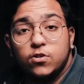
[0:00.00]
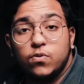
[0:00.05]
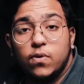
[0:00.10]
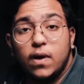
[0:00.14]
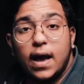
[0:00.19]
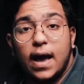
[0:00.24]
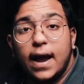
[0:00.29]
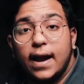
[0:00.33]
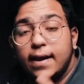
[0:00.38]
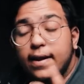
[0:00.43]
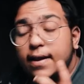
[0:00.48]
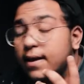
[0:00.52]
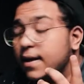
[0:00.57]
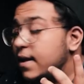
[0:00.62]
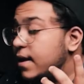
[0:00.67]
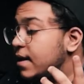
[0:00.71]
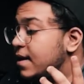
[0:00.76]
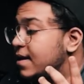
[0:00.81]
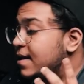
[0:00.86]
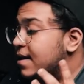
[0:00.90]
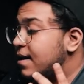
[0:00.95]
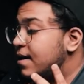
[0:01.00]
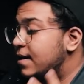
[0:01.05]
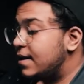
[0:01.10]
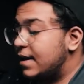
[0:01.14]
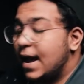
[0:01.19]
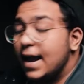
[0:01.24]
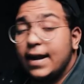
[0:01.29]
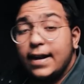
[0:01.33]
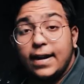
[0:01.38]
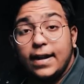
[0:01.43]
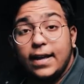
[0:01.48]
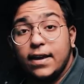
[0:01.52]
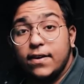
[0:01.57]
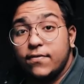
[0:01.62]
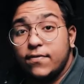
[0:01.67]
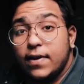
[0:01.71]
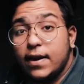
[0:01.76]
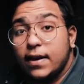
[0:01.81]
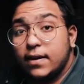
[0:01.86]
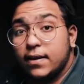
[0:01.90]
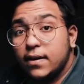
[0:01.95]
to add a lightning
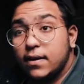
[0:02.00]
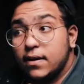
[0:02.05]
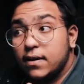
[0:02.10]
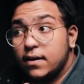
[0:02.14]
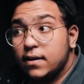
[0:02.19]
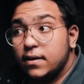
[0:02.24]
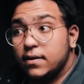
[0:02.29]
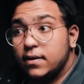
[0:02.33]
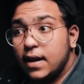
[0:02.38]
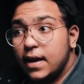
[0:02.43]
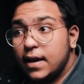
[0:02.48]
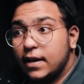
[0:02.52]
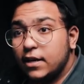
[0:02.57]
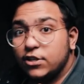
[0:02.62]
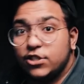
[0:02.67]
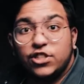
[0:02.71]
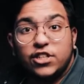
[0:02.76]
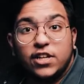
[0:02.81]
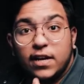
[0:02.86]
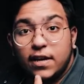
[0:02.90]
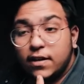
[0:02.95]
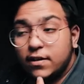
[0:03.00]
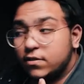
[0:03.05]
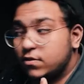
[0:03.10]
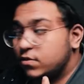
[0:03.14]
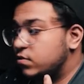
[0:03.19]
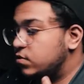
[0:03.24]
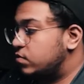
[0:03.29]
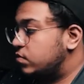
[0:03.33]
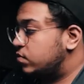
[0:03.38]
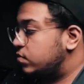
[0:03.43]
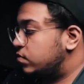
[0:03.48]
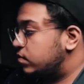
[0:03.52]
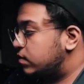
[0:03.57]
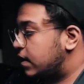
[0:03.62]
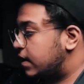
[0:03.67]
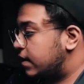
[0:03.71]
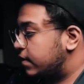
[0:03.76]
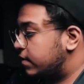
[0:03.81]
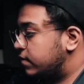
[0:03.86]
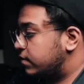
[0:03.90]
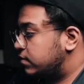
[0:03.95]
effect, like a shake to,
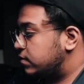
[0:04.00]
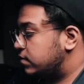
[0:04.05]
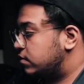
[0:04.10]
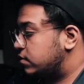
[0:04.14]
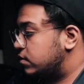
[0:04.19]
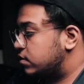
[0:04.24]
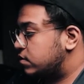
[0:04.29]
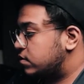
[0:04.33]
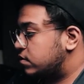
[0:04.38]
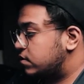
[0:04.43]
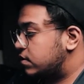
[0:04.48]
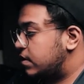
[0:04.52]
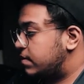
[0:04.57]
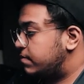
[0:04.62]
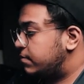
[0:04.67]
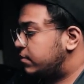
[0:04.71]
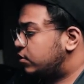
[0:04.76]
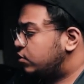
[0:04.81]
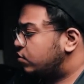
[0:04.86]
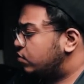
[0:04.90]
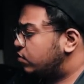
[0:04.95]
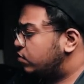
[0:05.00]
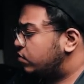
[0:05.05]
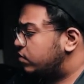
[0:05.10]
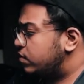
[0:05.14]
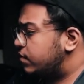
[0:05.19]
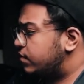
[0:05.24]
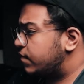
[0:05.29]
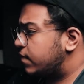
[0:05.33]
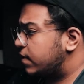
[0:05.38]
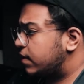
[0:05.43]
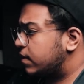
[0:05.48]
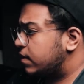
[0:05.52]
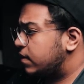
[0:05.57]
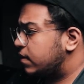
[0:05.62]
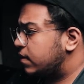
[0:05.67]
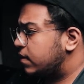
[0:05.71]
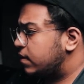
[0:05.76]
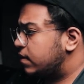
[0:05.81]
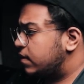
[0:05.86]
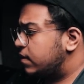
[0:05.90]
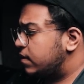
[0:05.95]
like, just let me show you the effect,
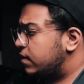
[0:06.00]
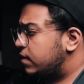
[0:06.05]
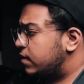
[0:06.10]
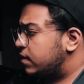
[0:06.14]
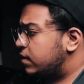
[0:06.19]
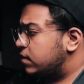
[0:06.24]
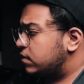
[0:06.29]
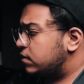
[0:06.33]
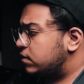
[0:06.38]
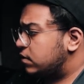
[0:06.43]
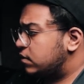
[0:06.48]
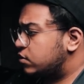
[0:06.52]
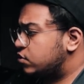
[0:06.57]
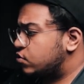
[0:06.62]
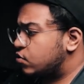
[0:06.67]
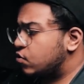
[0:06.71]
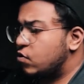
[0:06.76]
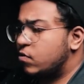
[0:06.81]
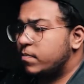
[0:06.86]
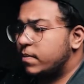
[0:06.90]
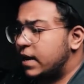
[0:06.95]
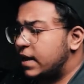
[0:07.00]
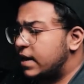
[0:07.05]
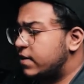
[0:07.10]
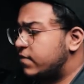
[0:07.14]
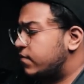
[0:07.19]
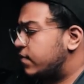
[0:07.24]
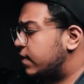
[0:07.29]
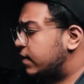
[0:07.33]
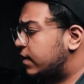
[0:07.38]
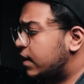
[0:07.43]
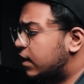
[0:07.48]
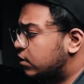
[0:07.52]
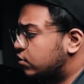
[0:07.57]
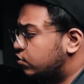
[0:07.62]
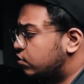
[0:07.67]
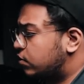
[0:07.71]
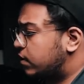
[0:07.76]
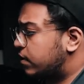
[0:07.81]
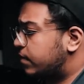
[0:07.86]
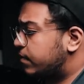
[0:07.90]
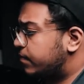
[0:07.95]
the strobe light effect
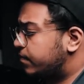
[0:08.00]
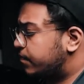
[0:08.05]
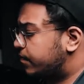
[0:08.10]
actually.